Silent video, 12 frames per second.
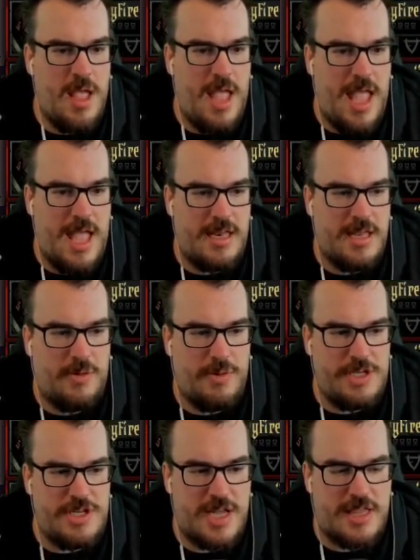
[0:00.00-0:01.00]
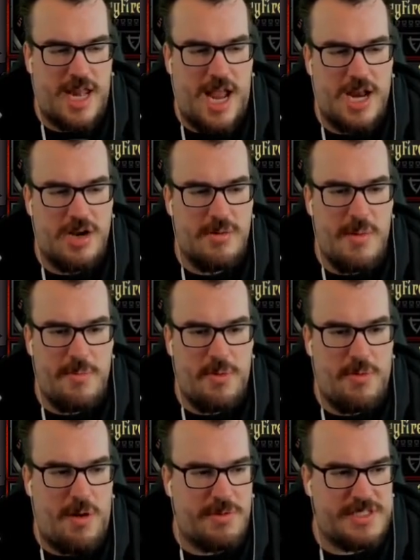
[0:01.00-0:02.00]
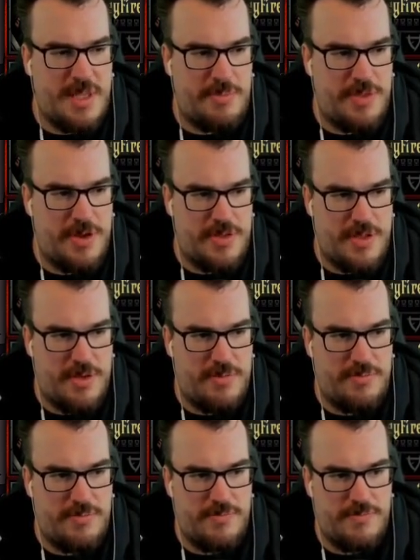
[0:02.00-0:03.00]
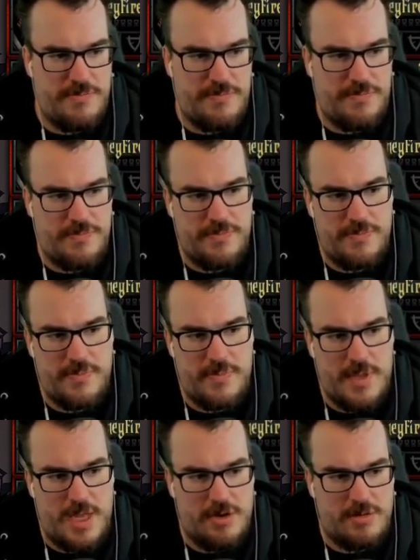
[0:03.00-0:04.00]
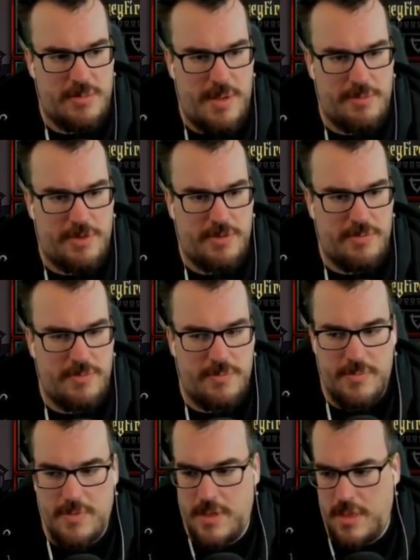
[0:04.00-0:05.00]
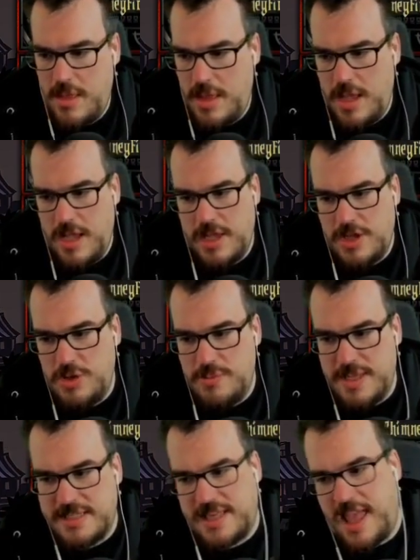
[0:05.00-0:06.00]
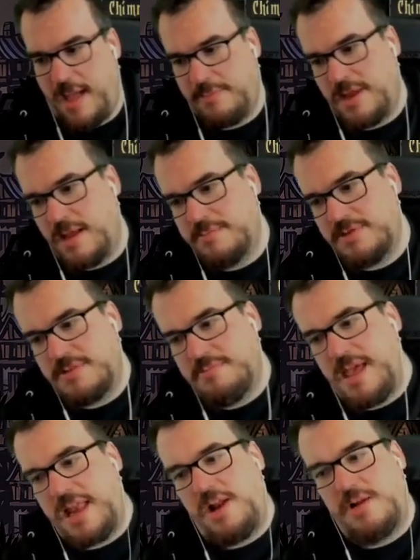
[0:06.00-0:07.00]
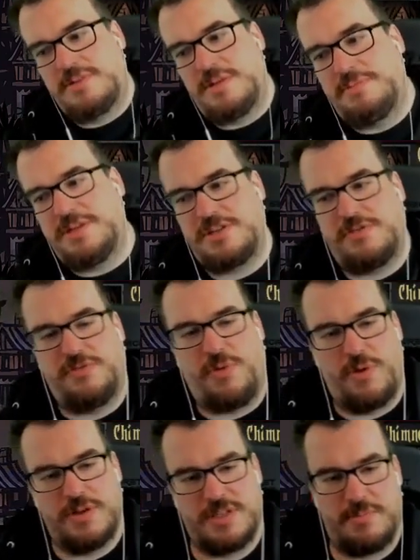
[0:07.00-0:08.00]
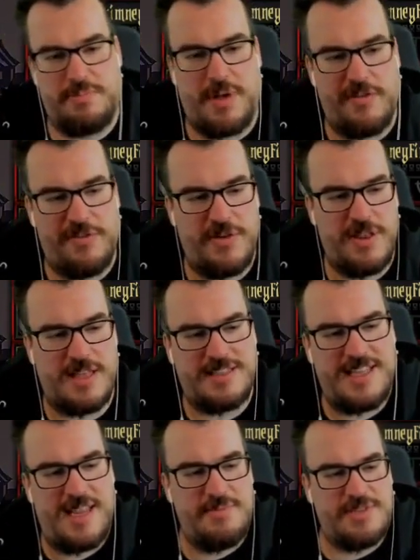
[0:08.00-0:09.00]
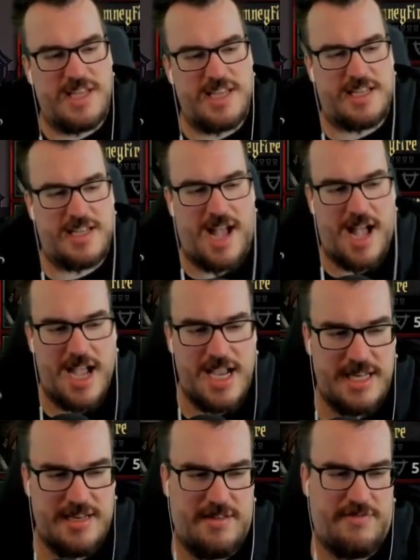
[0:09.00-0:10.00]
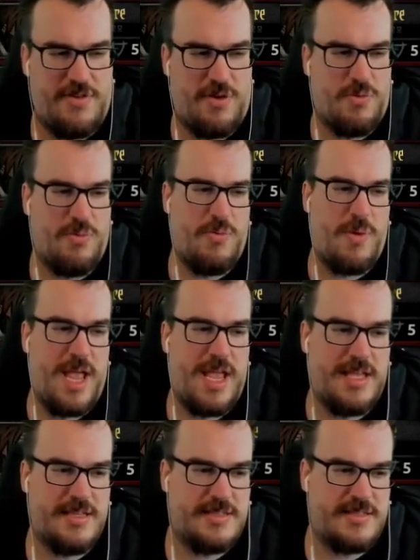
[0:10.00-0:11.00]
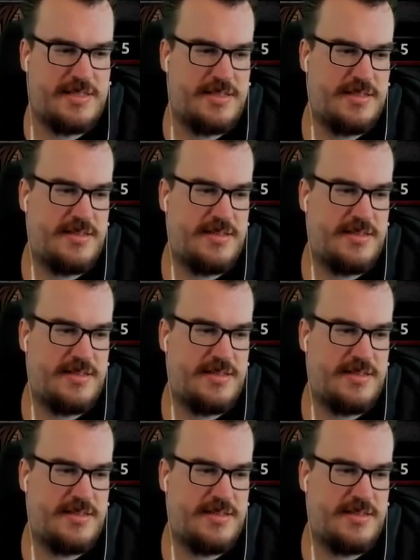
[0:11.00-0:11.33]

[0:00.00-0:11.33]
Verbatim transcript: And uh, we checked that. I don't remember what was up there though. I don't remember. You missed Gabnoms. Man at arms at position four is a buffer. That seems like kind of a waste.